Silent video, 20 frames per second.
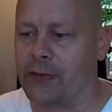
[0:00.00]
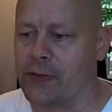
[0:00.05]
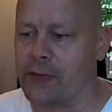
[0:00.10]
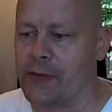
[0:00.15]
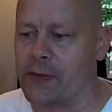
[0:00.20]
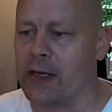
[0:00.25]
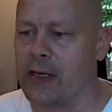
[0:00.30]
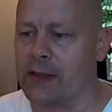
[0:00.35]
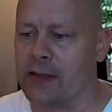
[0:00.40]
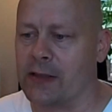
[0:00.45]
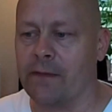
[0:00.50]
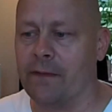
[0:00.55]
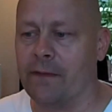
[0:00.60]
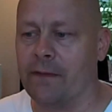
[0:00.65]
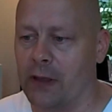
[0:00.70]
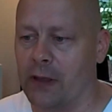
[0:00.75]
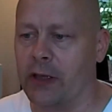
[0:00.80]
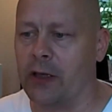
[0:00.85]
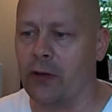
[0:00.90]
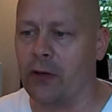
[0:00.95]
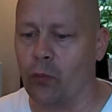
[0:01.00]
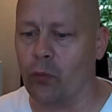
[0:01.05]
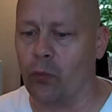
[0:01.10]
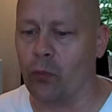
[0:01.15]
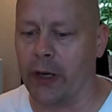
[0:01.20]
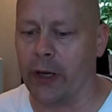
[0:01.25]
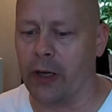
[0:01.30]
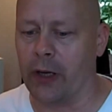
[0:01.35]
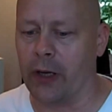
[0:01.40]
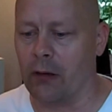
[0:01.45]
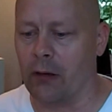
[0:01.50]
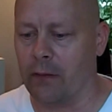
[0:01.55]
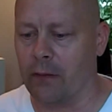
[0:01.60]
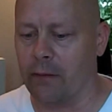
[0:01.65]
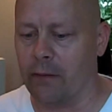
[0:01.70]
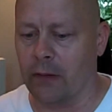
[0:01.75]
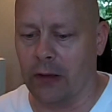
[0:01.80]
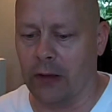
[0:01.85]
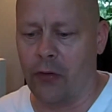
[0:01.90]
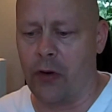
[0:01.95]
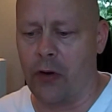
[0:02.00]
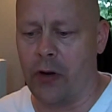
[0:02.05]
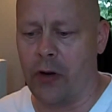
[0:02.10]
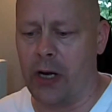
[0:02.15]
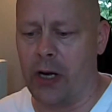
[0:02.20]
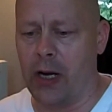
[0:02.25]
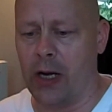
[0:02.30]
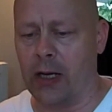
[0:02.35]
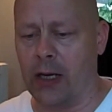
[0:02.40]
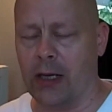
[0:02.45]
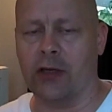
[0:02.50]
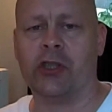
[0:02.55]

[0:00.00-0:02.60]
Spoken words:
that is a very good way of learning